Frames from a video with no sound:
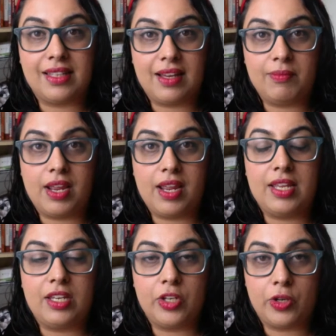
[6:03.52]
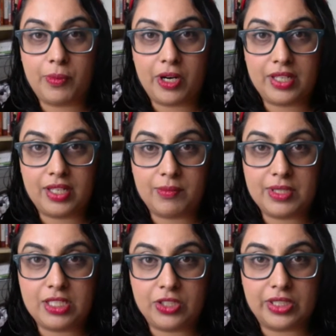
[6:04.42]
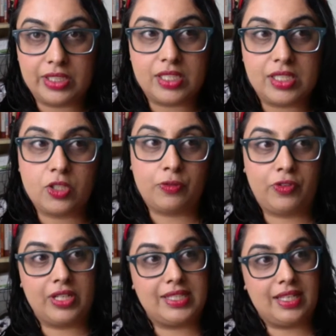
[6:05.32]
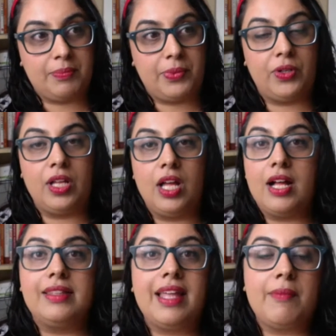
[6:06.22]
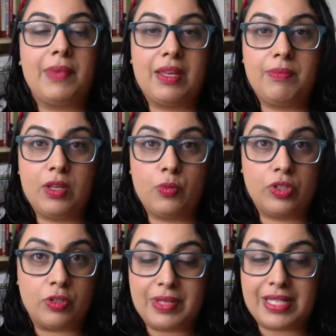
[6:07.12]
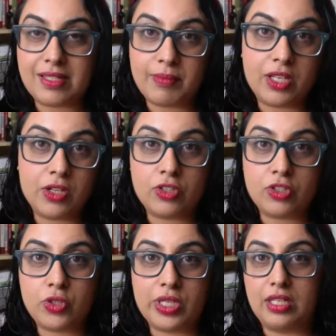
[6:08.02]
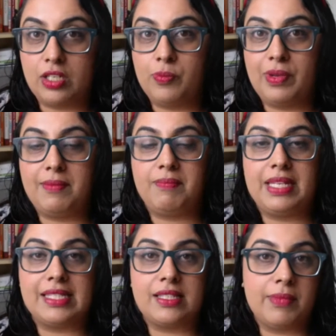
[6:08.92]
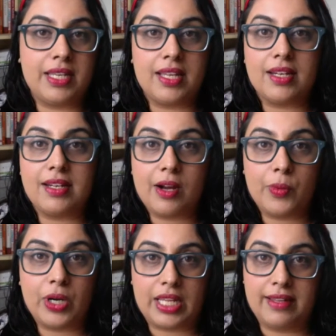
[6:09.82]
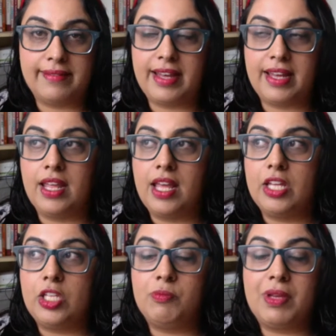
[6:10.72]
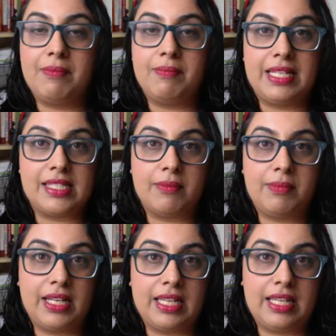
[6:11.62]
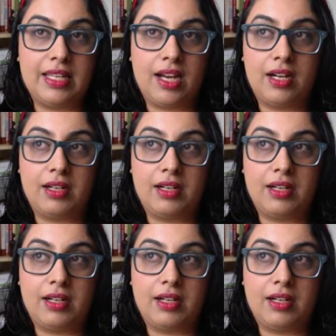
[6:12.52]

them in your marketing materials. So for example, that may be when you meet somebody on the street. You may meet somebody at a networking event. You may meet somebody